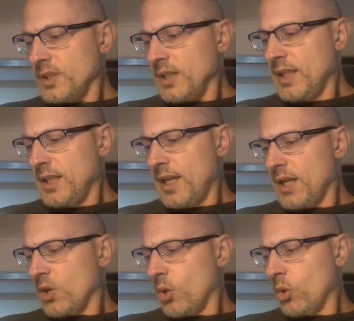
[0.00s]
he had
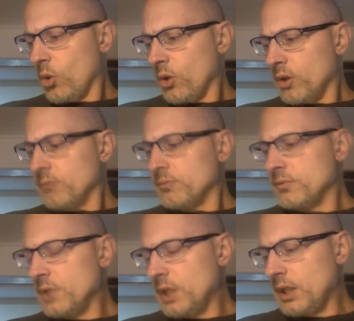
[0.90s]
a court order
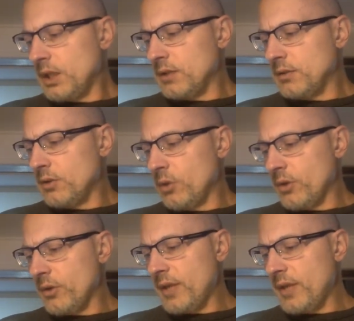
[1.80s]
ordering